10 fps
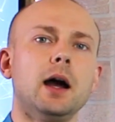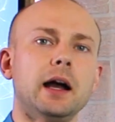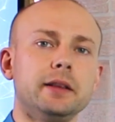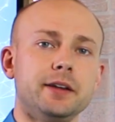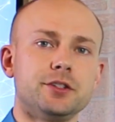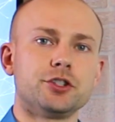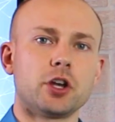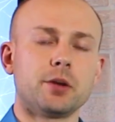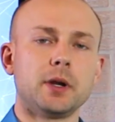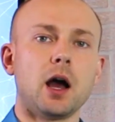Hi ladies and
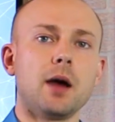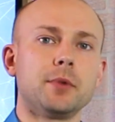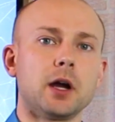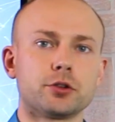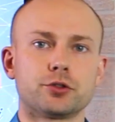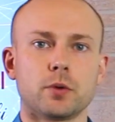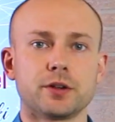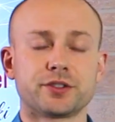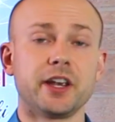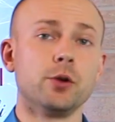gentlemen, I'm Dr.
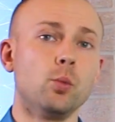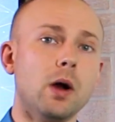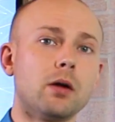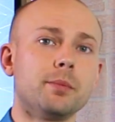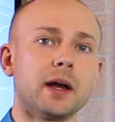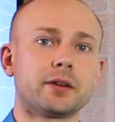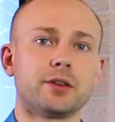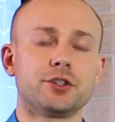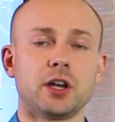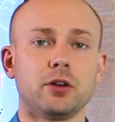Zyrowski and welcome back to
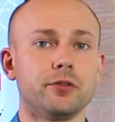the channel.